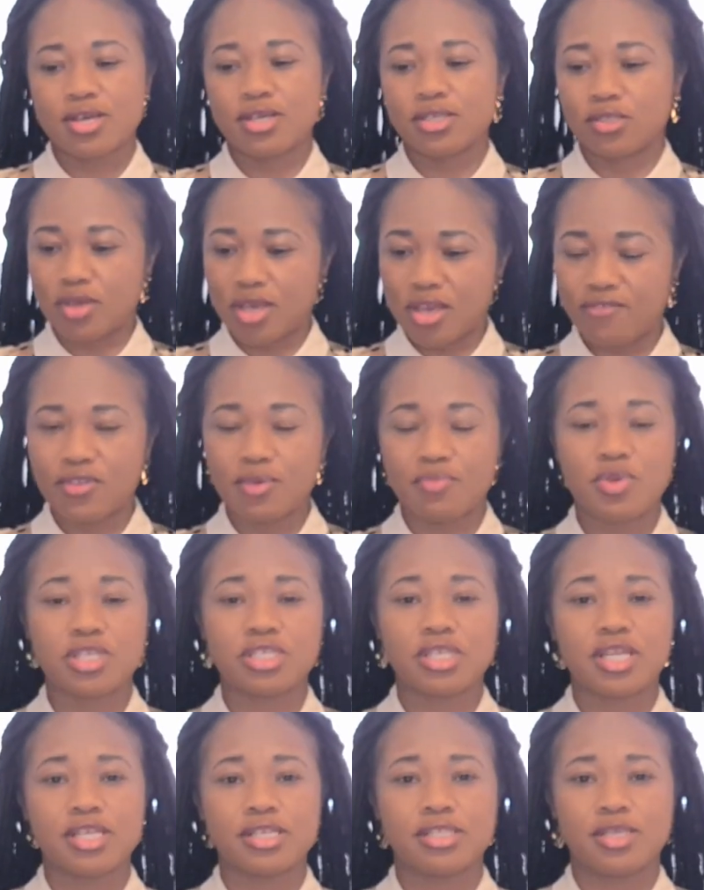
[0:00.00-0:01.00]
So if the
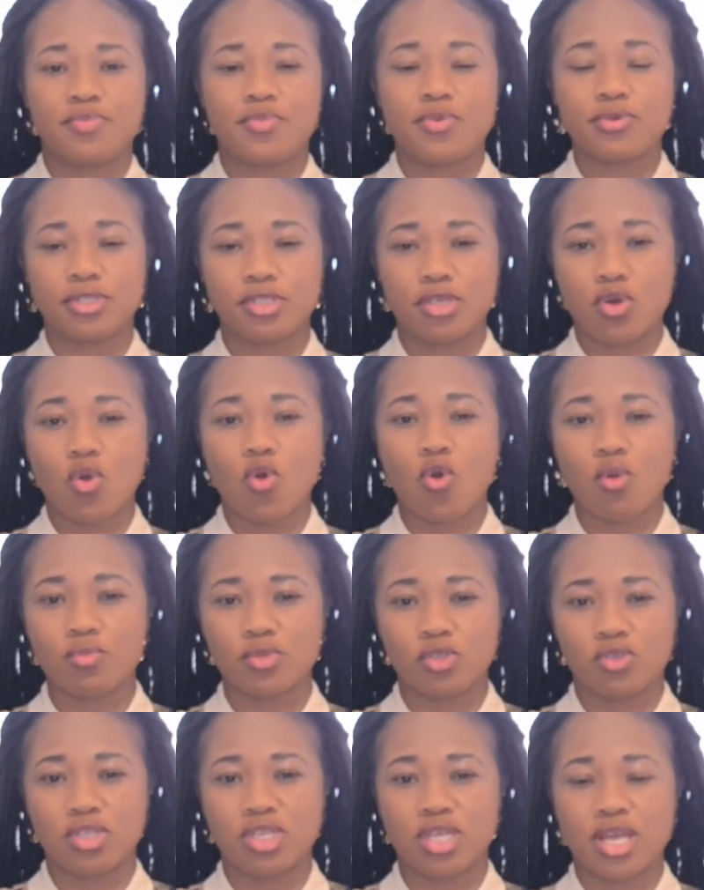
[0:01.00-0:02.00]
patient is supposed to go home
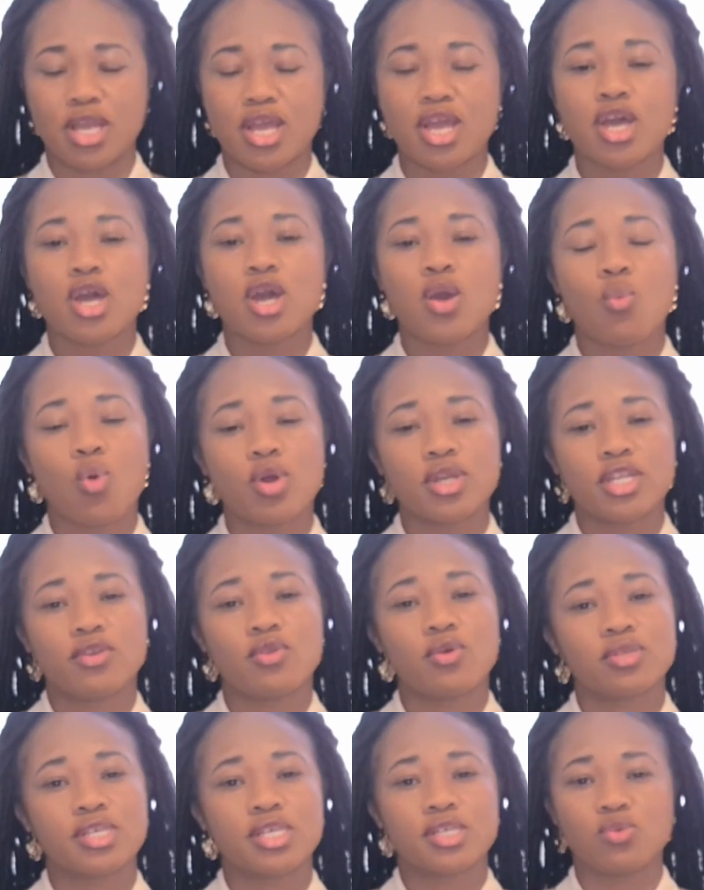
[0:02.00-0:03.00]
today, what the
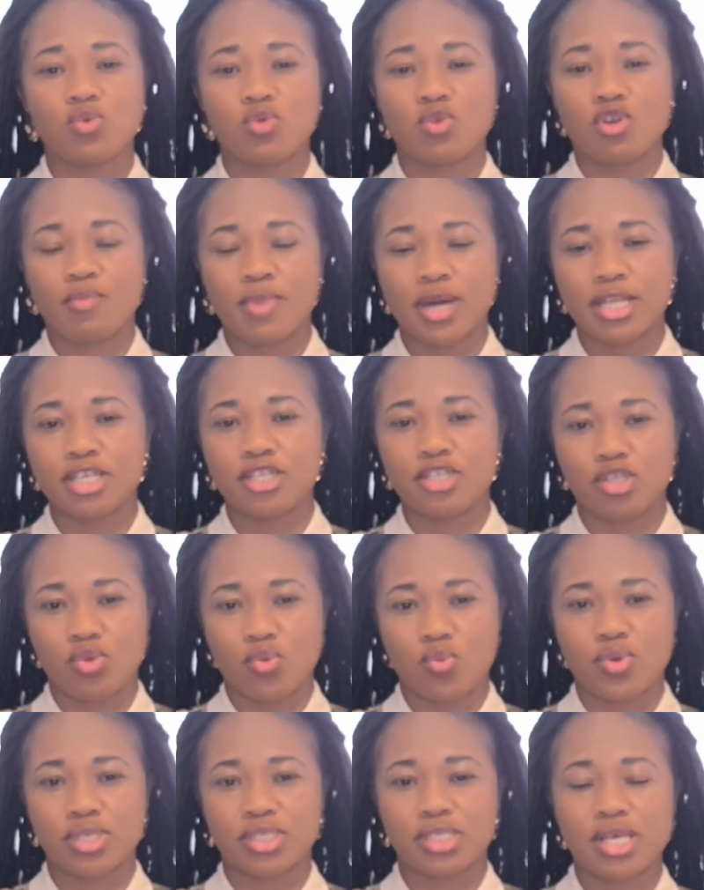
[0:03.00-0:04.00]
doctors will normally
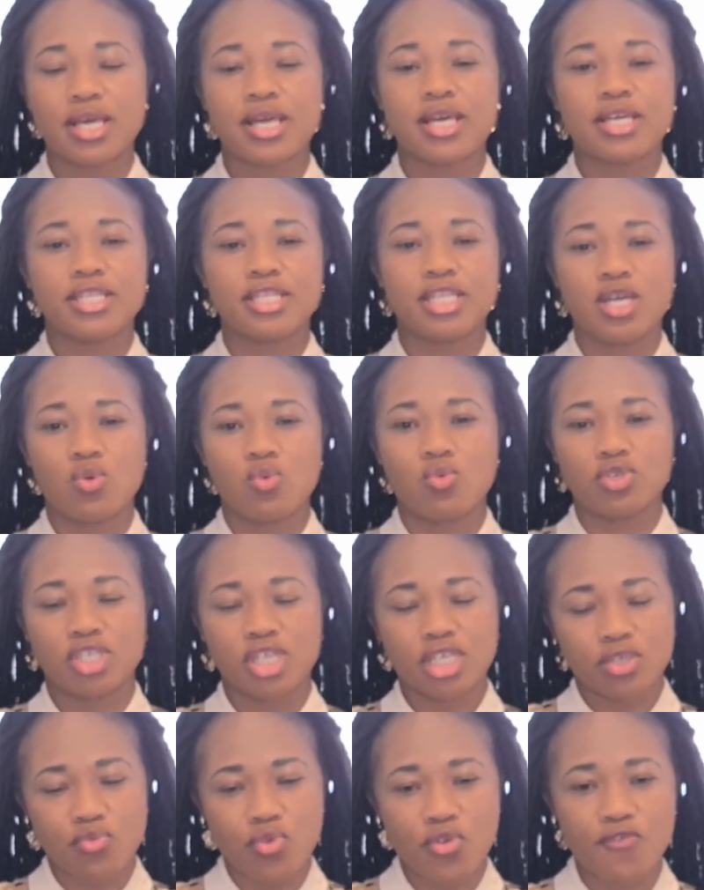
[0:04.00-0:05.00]
do is they will
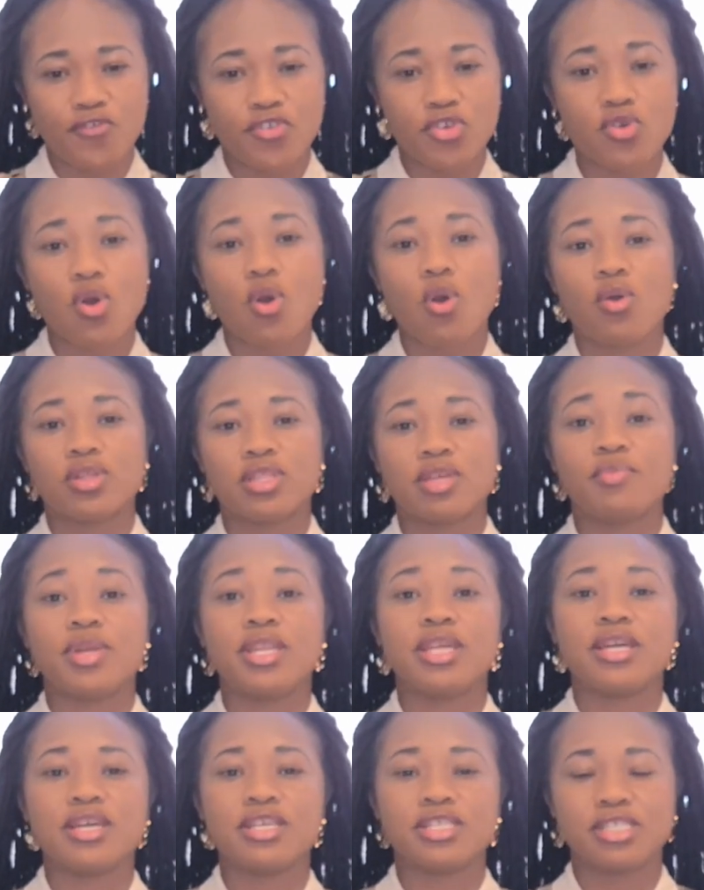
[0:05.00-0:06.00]
just review all the
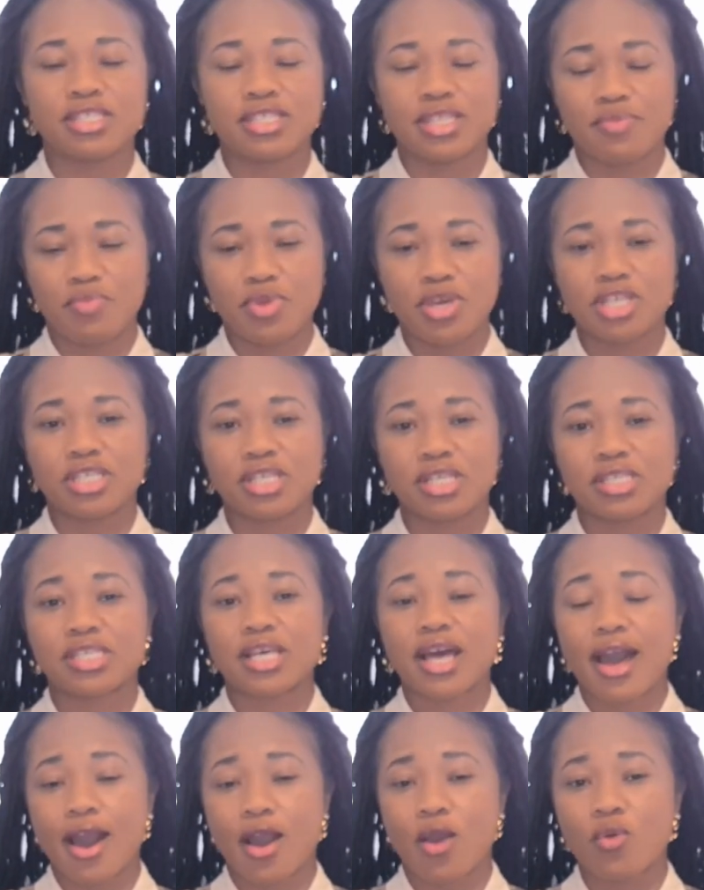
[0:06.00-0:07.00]
medications the patients
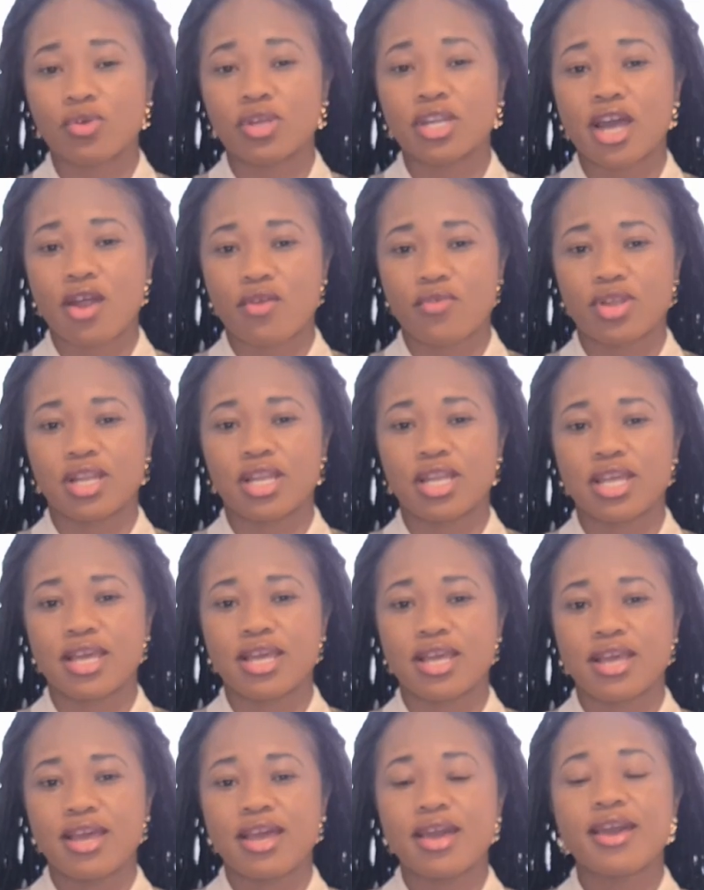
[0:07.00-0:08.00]
are on currently.